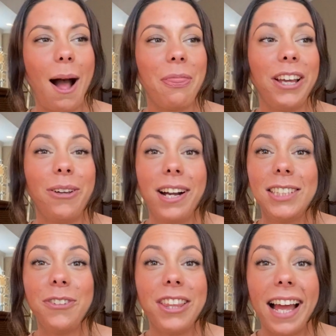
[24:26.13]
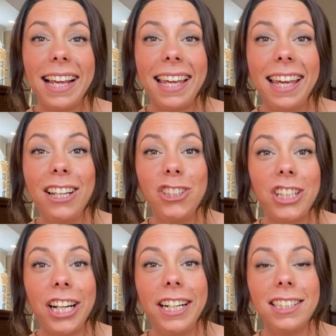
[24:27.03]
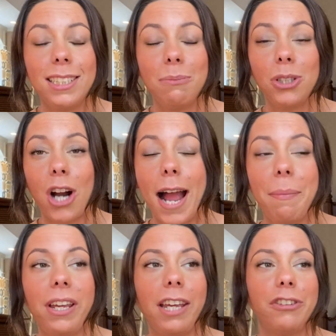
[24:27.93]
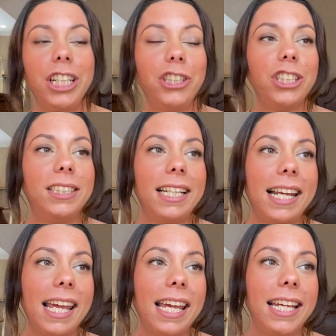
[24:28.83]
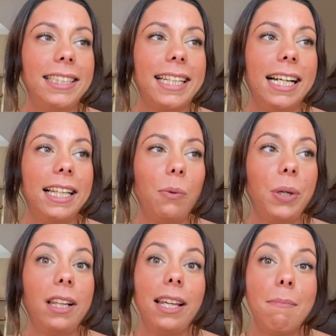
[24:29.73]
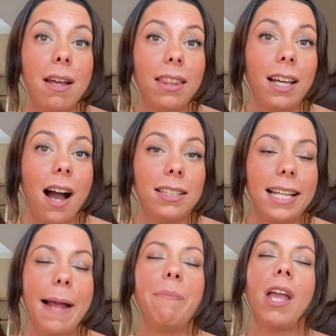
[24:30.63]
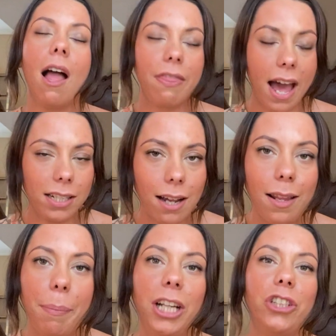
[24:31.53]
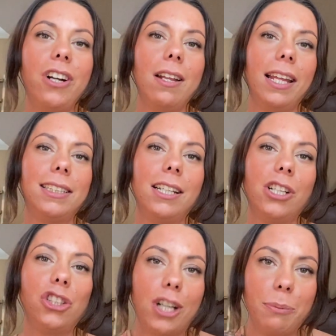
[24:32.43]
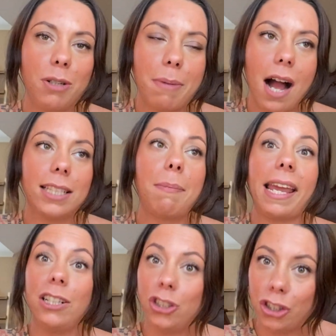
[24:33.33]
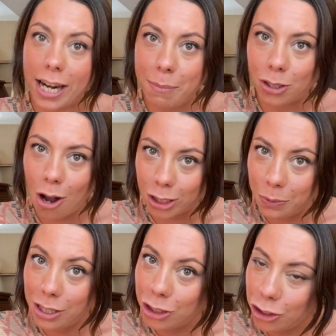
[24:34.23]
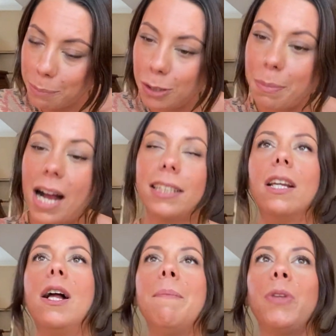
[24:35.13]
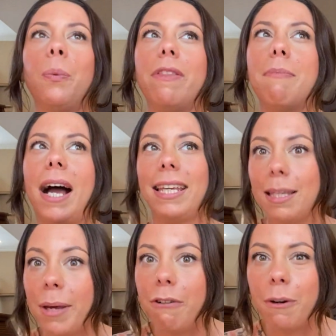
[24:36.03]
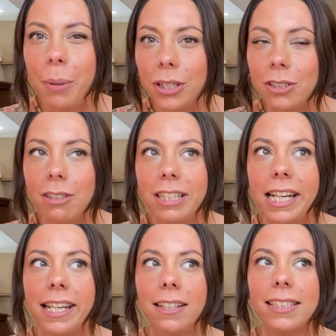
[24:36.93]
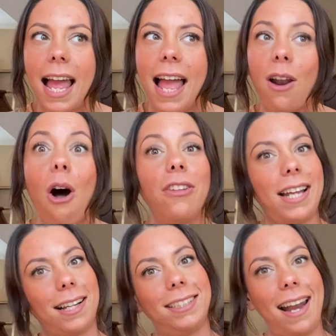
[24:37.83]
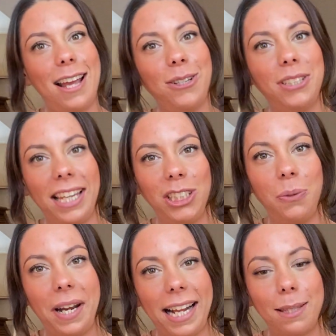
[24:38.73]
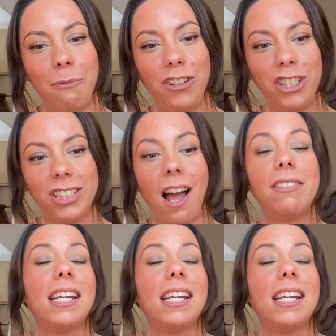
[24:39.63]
Thank you guys for liking and sharing and subscribing. If you're interested in daily, weekly, and monthly content, That is on the Patreon, linked in the description box. My Instagram is also in the description box with my email for personal readings and all the decks that I use in case you want to get them for yourselves.